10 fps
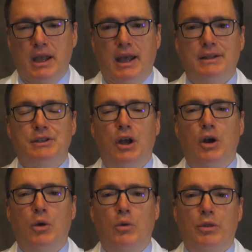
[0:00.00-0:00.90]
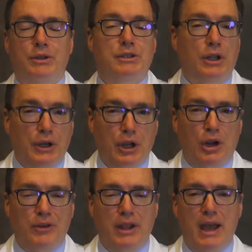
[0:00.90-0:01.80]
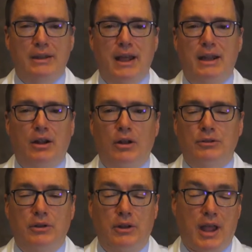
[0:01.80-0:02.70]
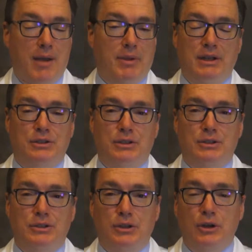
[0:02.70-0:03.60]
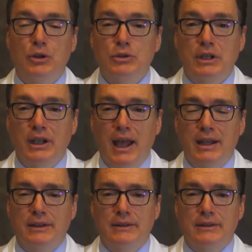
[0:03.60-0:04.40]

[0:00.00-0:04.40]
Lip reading: And so there's a learning curve to that. Not many surgeons are using that.